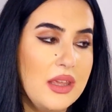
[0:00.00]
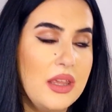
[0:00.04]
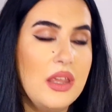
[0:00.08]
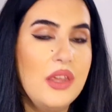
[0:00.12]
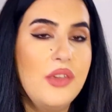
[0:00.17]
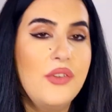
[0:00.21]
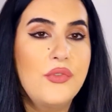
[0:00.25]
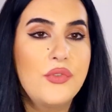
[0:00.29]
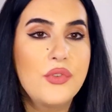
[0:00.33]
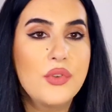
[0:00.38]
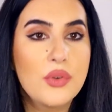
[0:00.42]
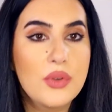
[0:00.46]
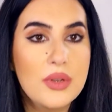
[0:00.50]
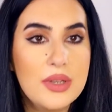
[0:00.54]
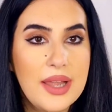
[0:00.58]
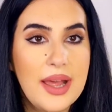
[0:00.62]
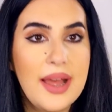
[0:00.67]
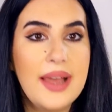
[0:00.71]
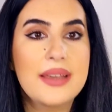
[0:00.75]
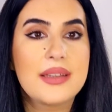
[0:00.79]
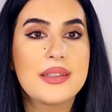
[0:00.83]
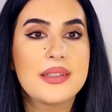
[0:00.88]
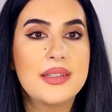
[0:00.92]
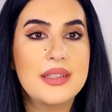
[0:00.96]
If you
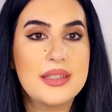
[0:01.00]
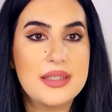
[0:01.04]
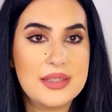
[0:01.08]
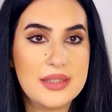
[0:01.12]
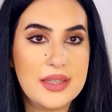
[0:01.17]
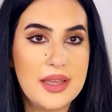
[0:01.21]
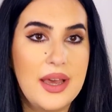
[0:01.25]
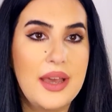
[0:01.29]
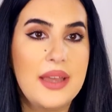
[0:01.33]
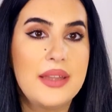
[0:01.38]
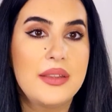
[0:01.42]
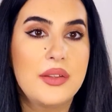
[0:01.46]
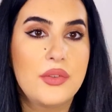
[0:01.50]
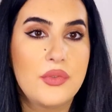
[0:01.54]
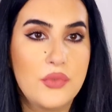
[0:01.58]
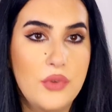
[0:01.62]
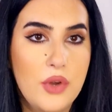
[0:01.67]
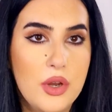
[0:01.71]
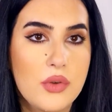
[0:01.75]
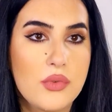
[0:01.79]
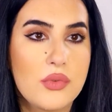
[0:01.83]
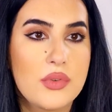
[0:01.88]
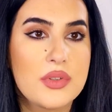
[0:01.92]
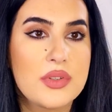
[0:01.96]
like this kind of
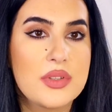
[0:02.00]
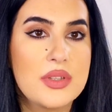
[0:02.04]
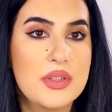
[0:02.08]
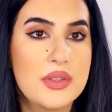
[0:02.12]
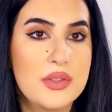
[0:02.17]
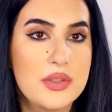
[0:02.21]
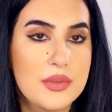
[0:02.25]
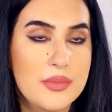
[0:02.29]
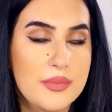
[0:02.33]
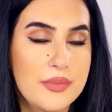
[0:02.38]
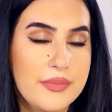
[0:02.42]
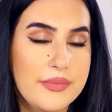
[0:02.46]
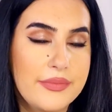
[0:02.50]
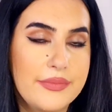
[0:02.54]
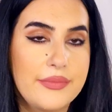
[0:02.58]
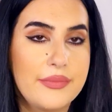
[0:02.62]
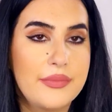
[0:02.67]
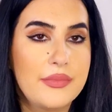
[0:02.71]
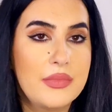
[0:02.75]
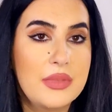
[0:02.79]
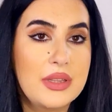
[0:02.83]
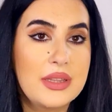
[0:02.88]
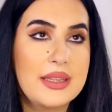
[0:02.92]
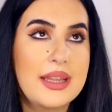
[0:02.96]
fragrances,
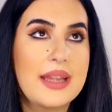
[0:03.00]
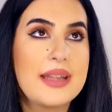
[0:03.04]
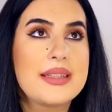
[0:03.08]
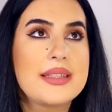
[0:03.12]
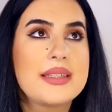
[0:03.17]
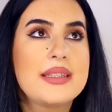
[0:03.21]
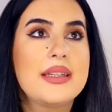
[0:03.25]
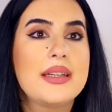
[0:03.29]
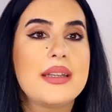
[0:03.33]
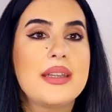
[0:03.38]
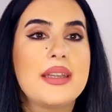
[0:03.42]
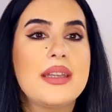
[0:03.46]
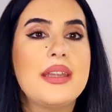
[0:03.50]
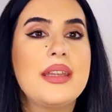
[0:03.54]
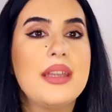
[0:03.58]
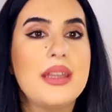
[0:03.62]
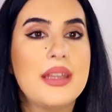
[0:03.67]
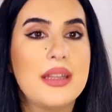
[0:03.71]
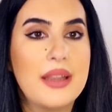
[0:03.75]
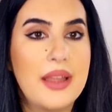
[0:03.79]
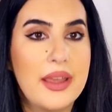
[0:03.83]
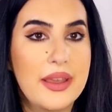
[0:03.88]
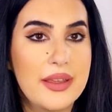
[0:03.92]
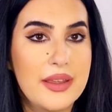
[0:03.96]
that's the
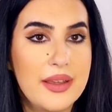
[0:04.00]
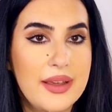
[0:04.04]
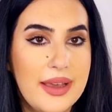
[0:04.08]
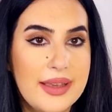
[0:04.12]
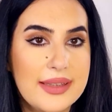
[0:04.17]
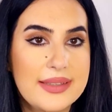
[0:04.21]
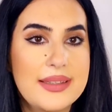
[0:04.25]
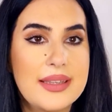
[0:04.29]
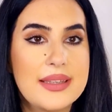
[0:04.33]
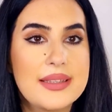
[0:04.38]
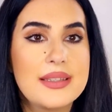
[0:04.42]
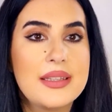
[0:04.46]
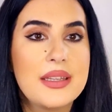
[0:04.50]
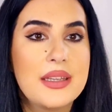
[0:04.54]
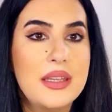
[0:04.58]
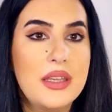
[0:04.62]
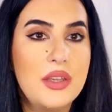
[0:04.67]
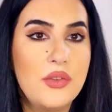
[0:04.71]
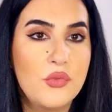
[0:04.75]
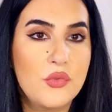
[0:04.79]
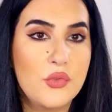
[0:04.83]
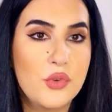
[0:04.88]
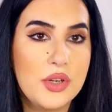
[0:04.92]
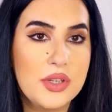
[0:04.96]
key, like guys, that's the
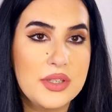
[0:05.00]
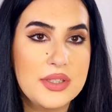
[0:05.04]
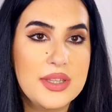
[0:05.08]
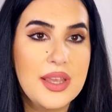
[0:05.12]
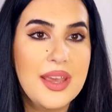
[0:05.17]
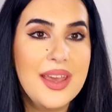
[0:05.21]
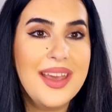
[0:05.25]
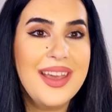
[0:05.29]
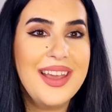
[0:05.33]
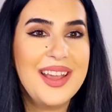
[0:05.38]
key phrase.